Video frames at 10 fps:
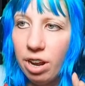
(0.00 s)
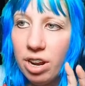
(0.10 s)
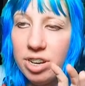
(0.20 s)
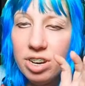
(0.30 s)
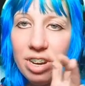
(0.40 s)

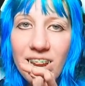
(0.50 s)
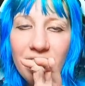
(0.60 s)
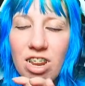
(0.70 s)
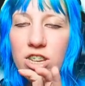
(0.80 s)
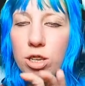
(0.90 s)
I did
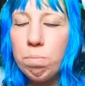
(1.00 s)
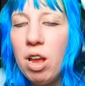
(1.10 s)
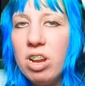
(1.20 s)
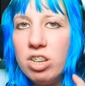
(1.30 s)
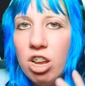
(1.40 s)
in this
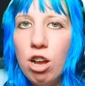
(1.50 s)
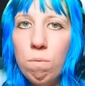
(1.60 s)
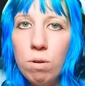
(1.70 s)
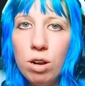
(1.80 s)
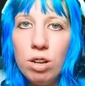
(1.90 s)
space
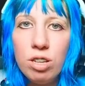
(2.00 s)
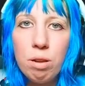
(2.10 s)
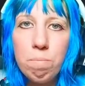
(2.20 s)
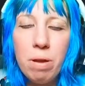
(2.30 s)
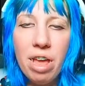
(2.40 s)
was
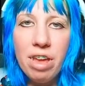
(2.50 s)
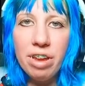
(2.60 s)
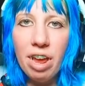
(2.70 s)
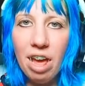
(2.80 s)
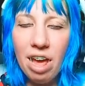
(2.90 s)

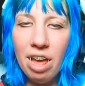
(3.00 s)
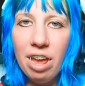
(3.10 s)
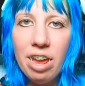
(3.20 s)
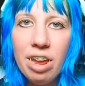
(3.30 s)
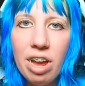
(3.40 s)
make
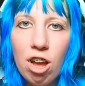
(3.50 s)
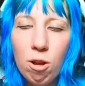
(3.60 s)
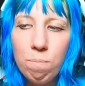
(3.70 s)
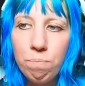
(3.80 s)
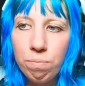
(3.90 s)

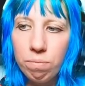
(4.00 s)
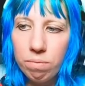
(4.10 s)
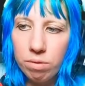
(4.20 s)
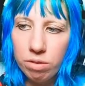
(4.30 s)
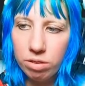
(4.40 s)
a
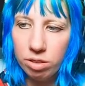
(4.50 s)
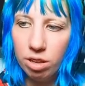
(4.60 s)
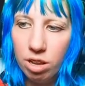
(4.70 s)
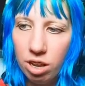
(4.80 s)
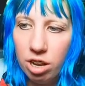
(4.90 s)

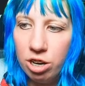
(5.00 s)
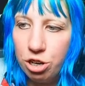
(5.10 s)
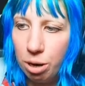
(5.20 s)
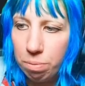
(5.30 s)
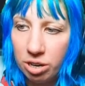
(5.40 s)

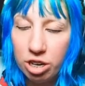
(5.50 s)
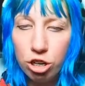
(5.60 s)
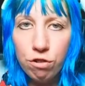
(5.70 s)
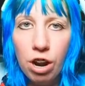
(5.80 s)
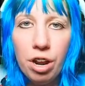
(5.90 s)
Japanese
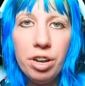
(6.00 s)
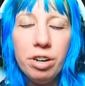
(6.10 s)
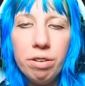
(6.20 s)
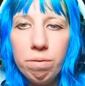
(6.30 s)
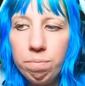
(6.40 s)
shrine.
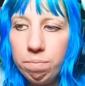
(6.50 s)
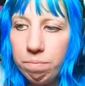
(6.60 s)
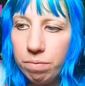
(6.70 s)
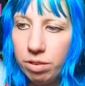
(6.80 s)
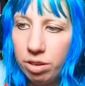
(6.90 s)

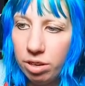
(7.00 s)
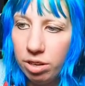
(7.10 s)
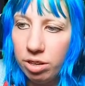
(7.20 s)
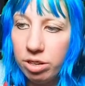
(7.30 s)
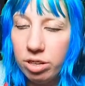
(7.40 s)

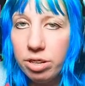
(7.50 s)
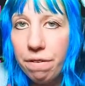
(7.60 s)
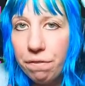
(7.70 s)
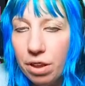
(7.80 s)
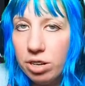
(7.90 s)
This is the
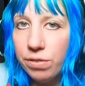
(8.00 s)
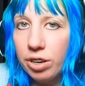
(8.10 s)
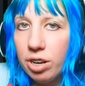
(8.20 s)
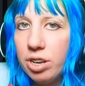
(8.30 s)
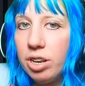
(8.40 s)
first thing
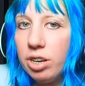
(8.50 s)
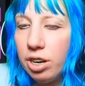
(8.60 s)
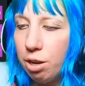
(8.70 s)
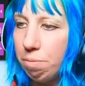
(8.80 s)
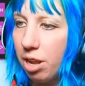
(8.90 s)
I did.
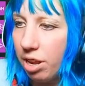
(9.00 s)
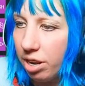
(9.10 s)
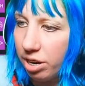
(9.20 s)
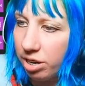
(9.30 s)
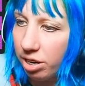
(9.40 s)
I
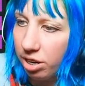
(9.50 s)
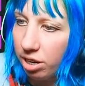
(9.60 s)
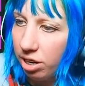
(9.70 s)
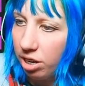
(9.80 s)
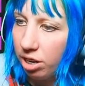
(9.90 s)
made
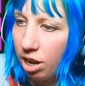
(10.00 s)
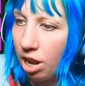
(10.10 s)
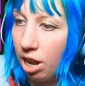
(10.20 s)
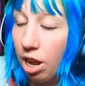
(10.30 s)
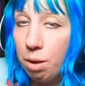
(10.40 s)

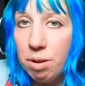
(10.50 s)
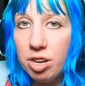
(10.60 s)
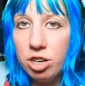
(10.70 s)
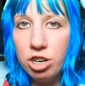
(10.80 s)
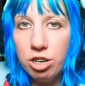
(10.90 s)

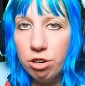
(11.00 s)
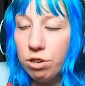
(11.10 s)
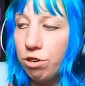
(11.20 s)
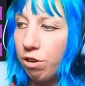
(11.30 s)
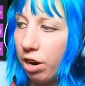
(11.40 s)
a Shinto
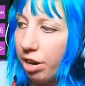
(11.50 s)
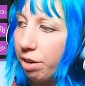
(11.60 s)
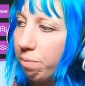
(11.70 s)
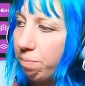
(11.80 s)
shrine.